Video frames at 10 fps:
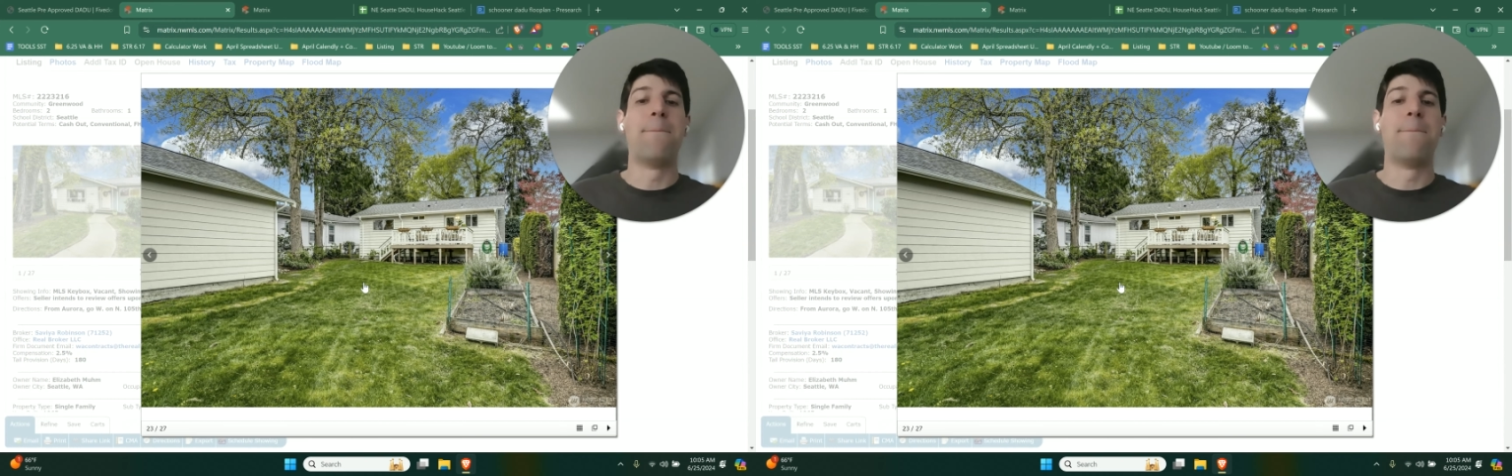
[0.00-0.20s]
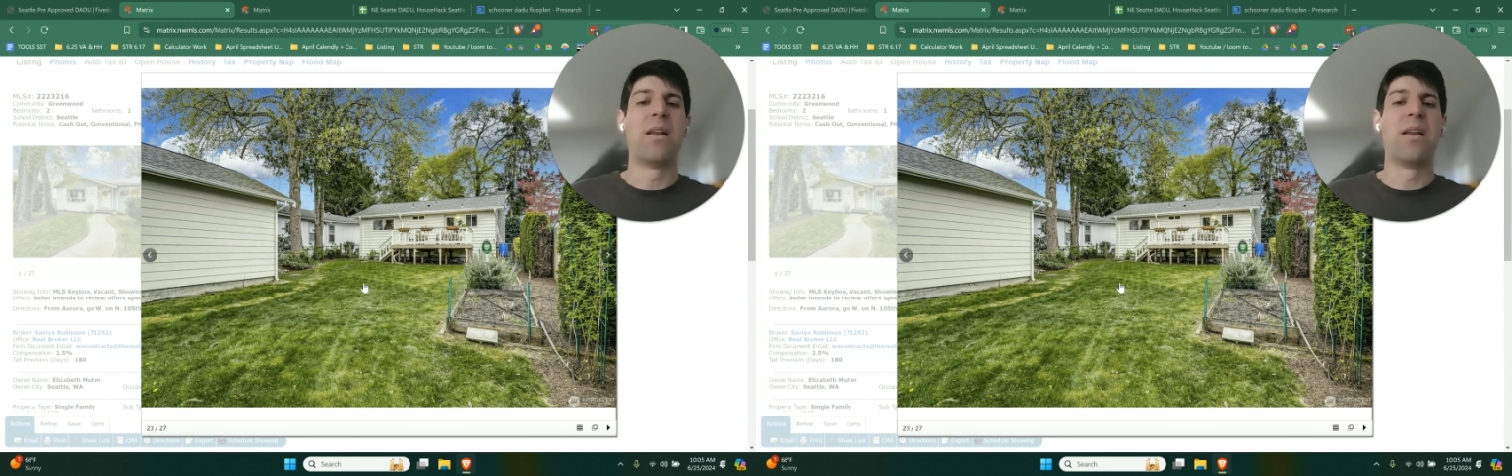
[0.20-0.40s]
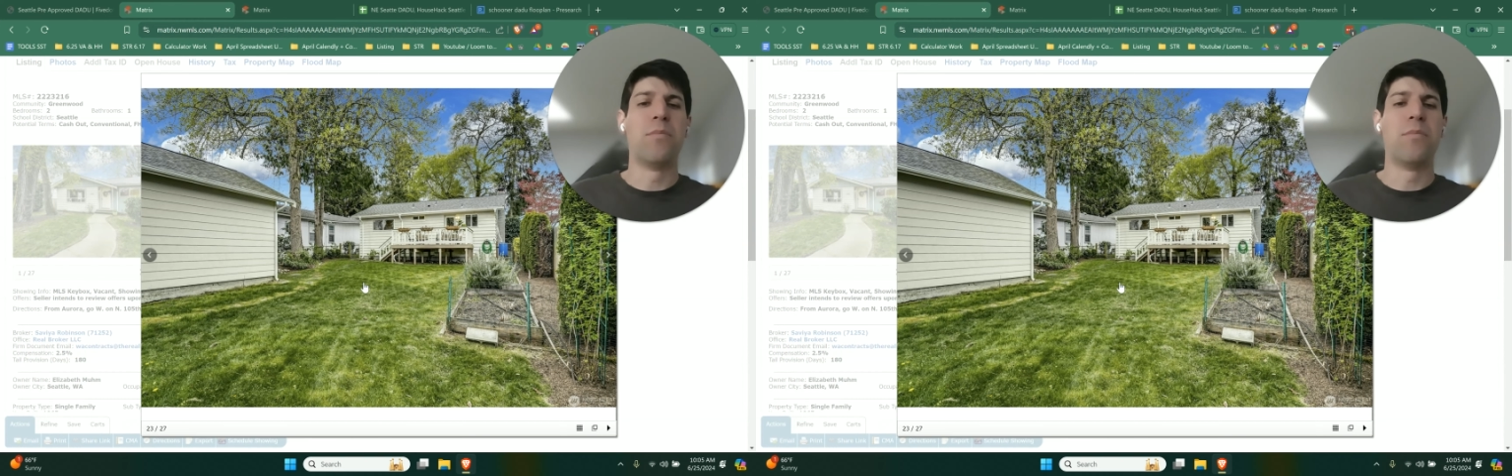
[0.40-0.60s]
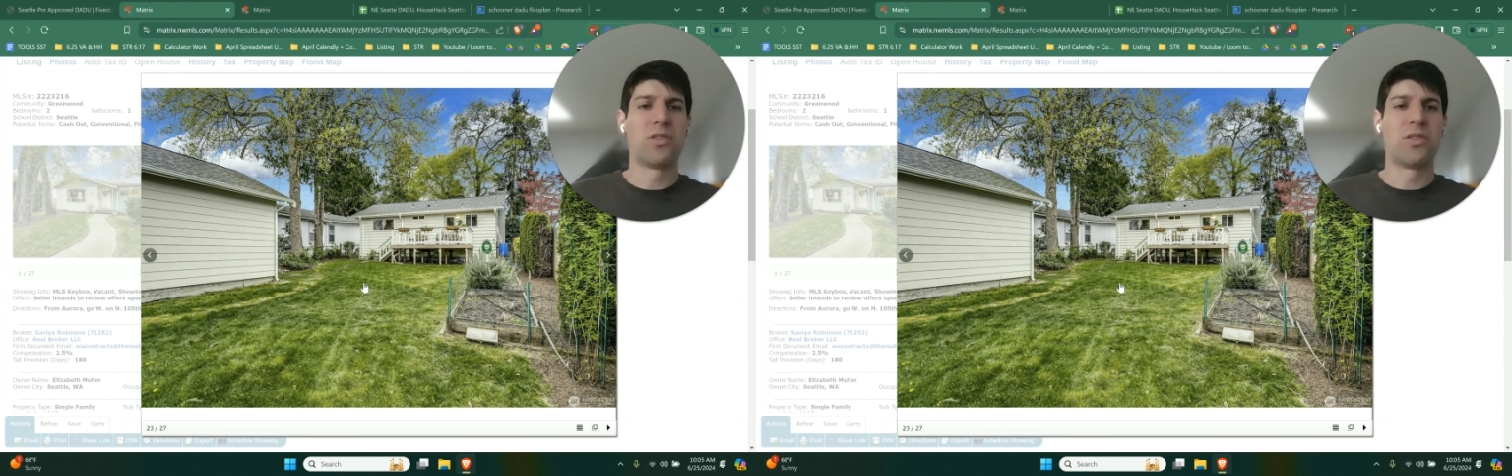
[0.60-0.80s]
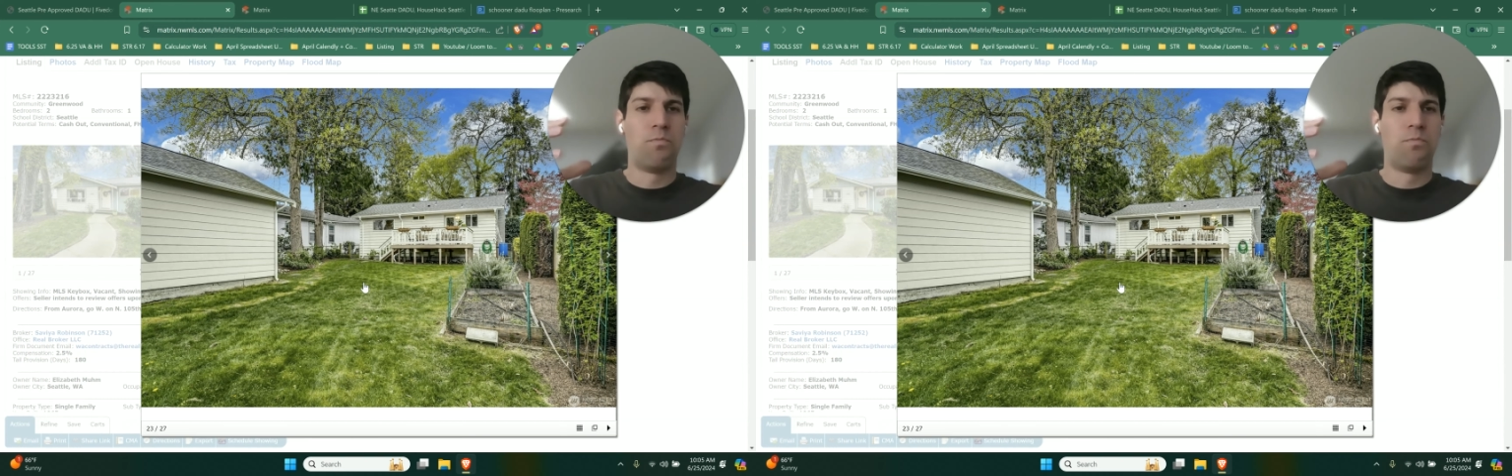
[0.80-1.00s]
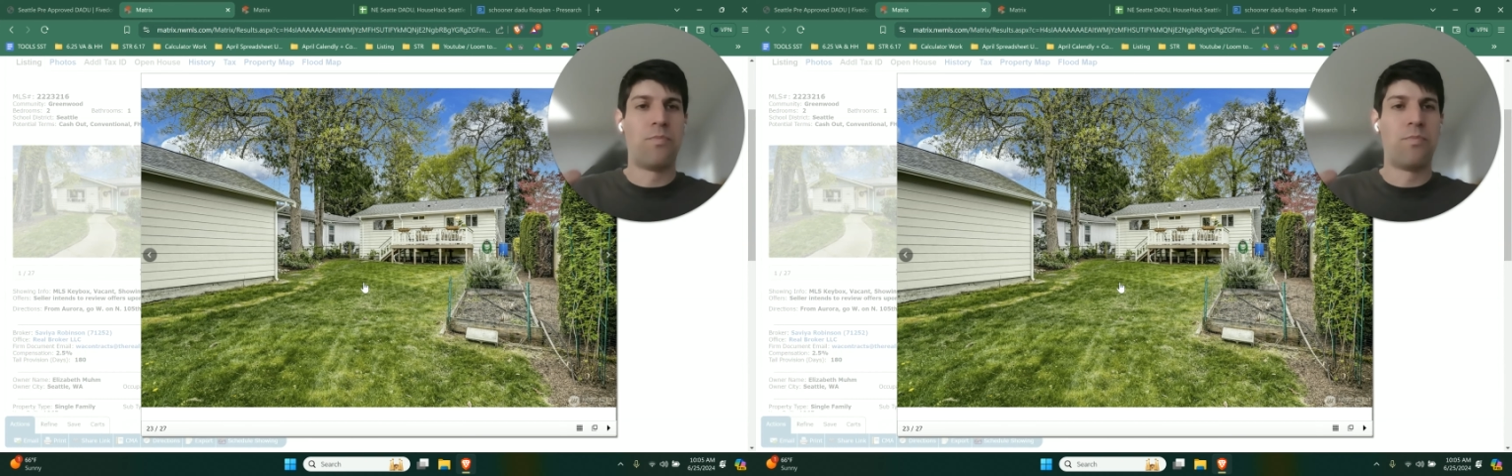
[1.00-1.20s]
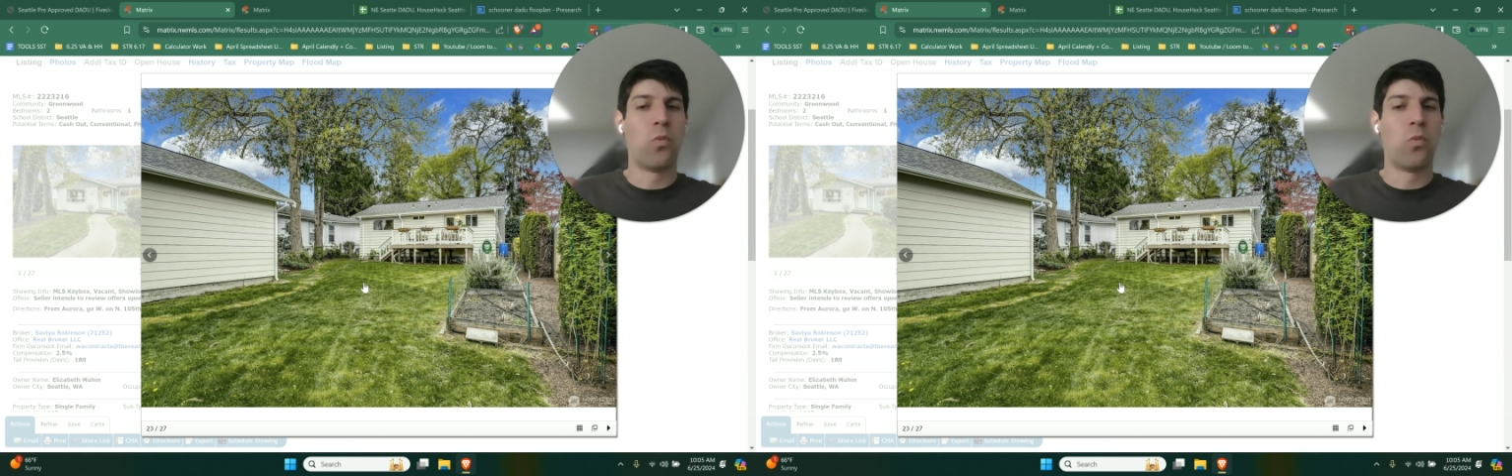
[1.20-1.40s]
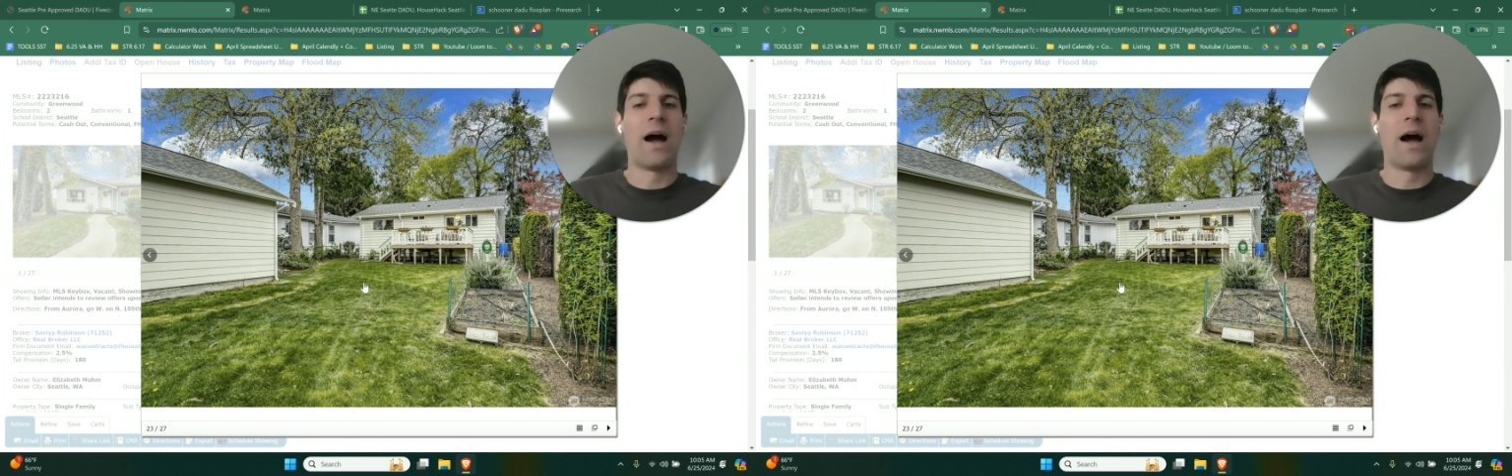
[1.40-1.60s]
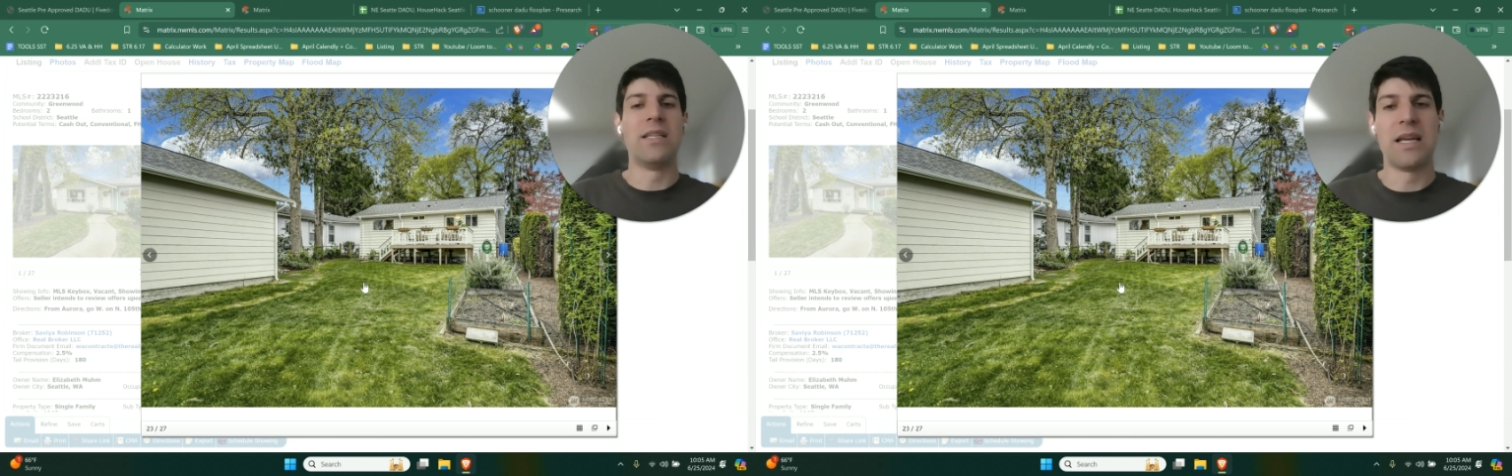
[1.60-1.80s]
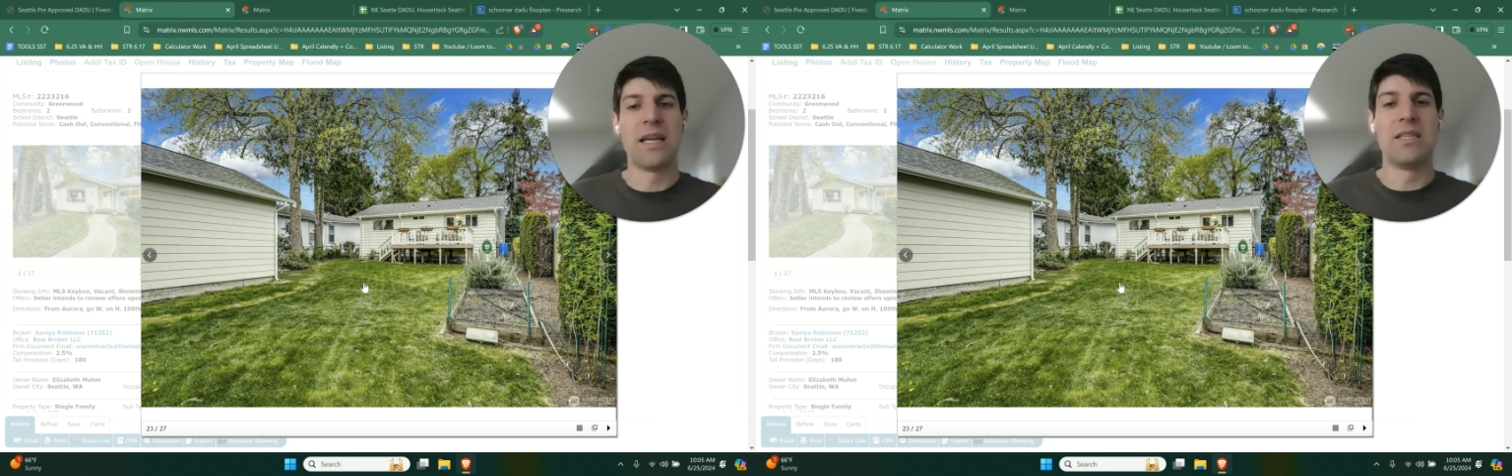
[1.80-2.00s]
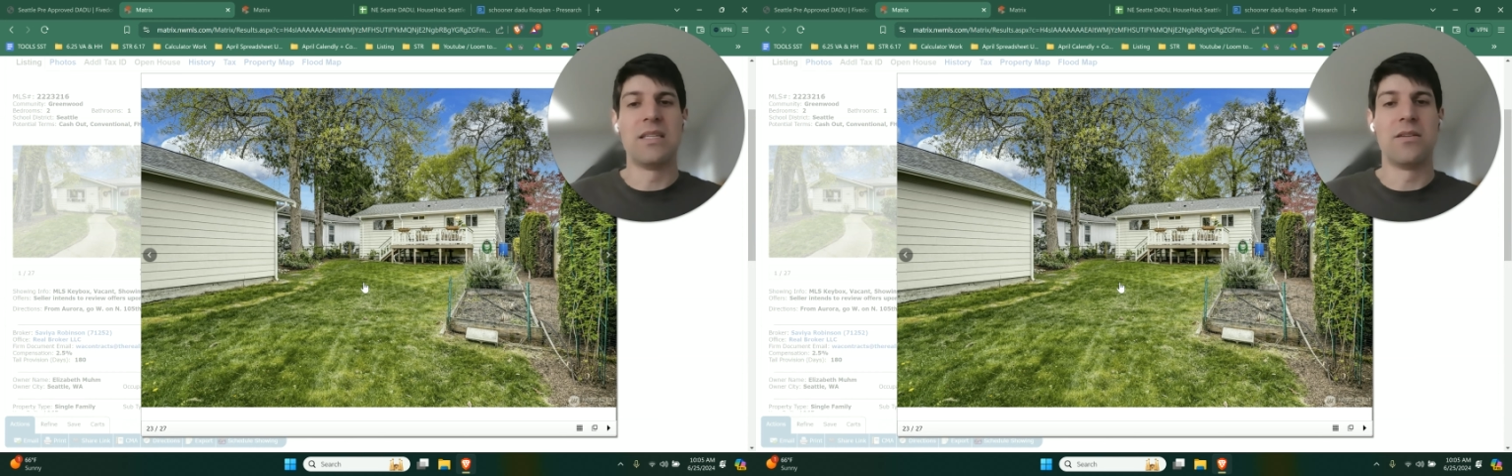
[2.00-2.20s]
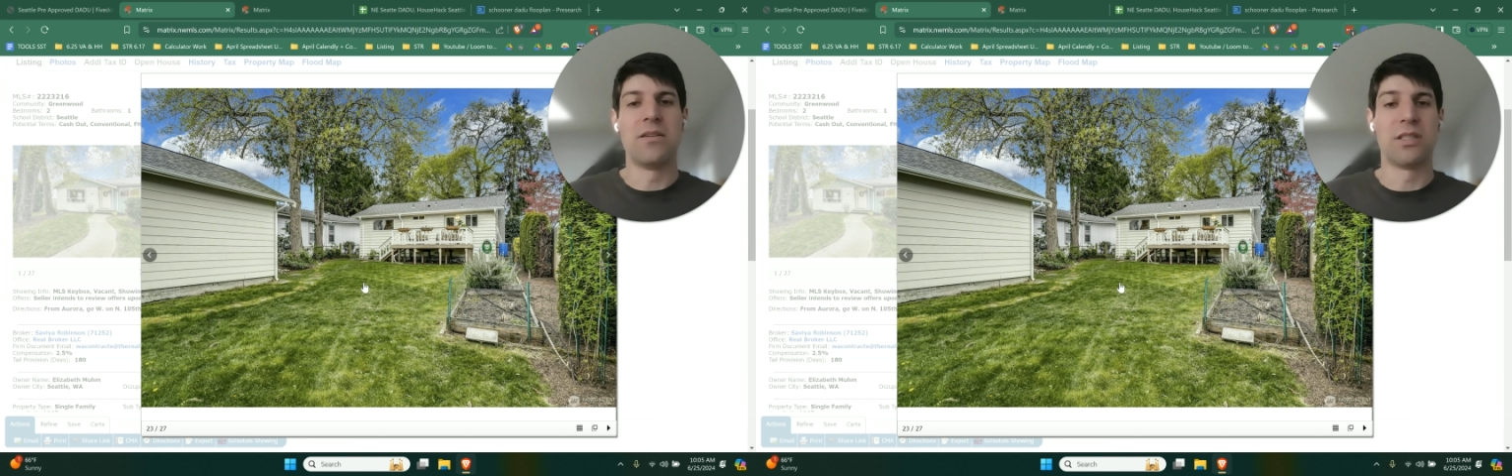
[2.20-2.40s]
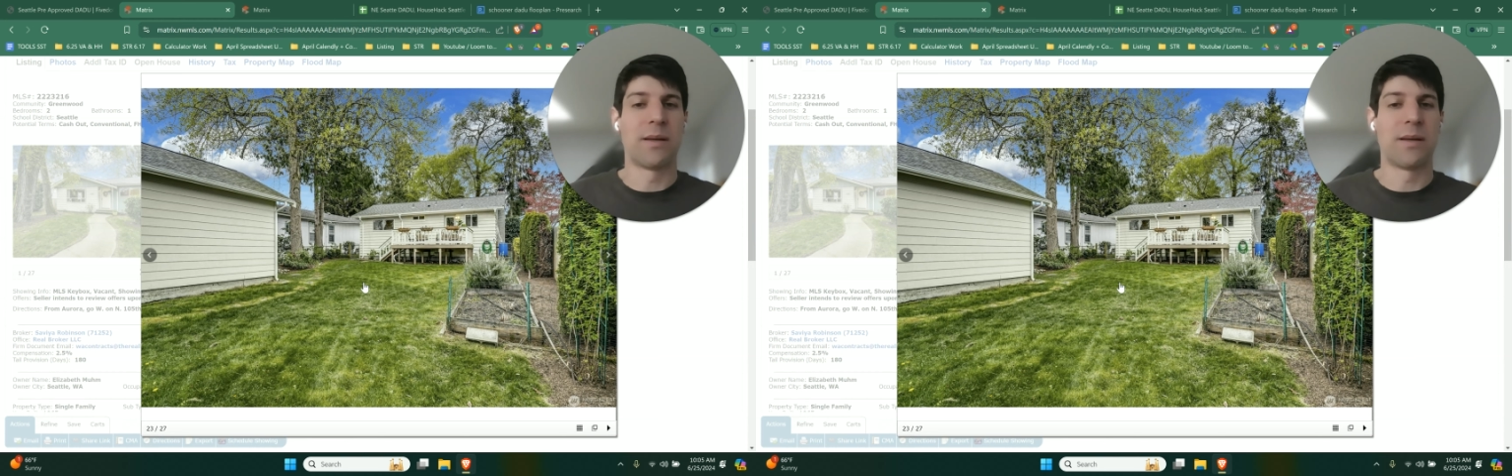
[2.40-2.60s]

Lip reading: But most big wide DADUs,